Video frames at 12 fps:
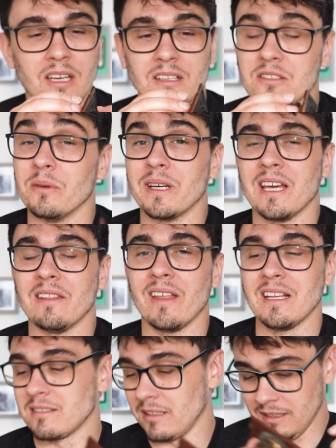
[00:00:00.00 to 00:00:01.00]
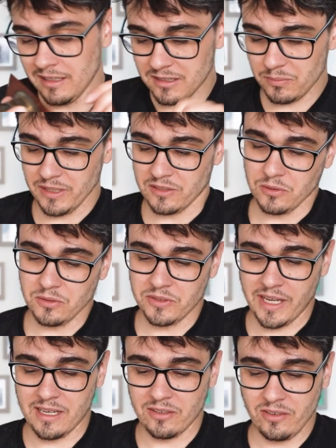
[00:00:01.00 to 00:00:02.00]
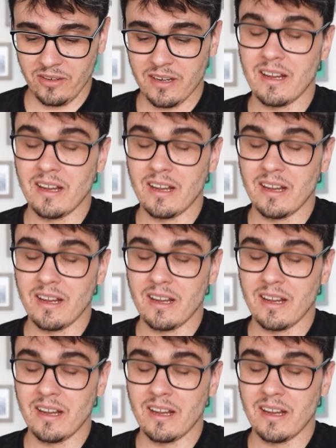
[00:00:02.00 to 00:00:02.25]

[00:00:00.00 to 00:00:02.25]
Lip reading: So again, that's going to need to be torn down